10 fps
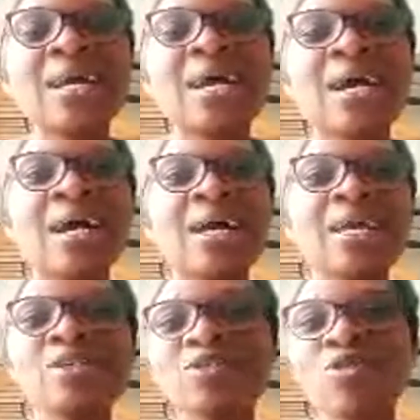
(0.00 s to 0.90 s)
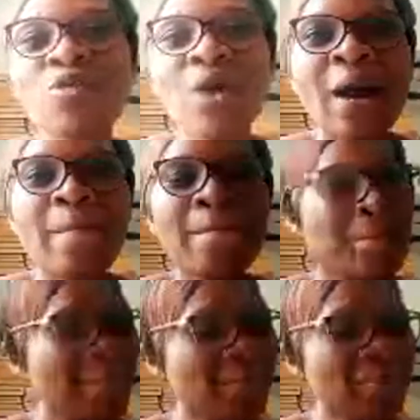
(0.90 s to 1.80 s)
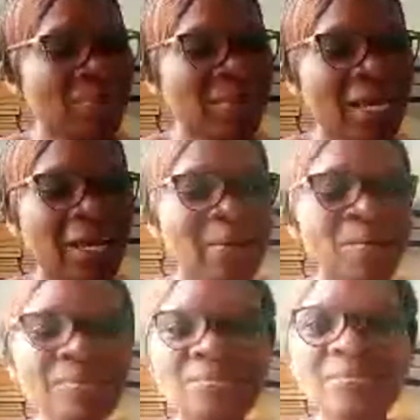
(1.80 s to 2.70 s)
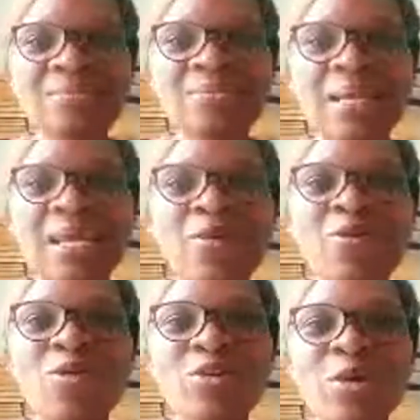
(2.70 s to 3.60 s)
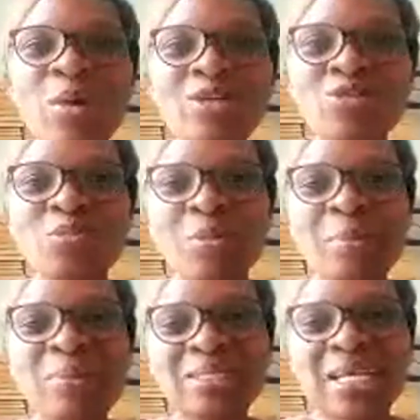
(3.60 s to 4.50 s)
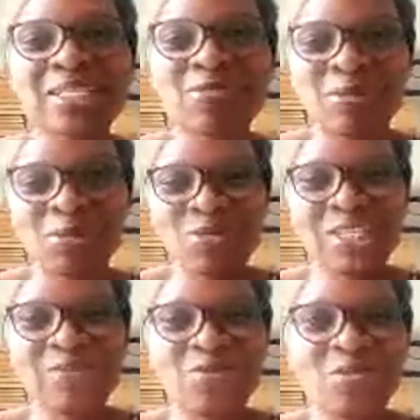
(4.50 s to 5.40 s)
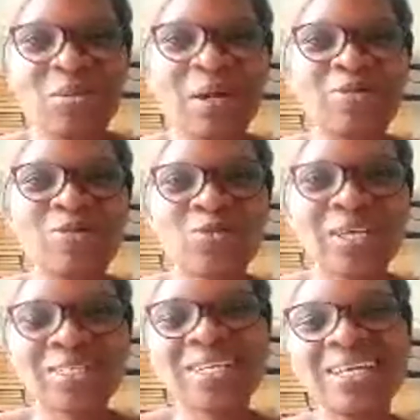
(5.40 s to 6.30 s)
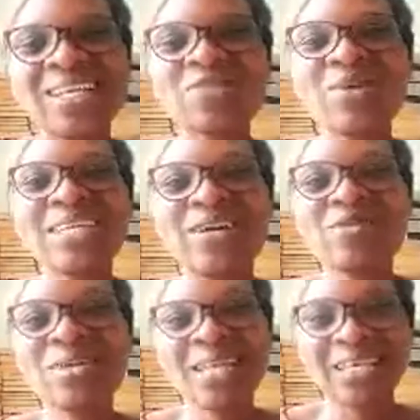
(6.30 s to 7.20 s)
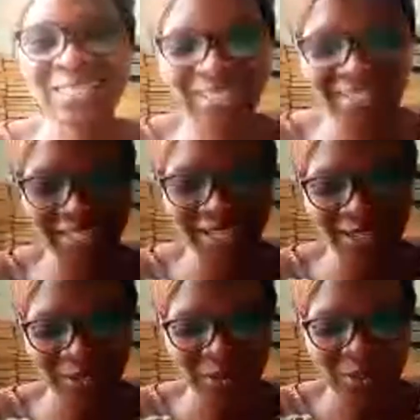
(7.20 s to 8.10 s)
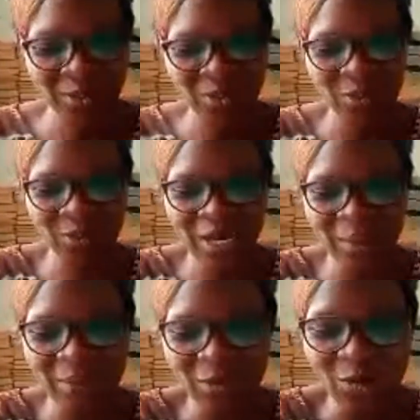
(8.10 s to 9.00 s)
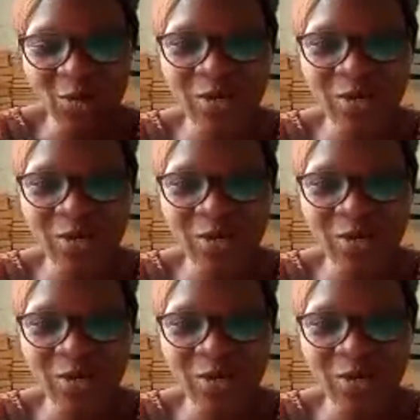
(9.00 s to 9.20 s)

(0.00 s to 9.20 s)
a histogram, and a whole lot. The ones you remember, please text it for me to see if you remember those ones. This one is like a quick text. So let me know the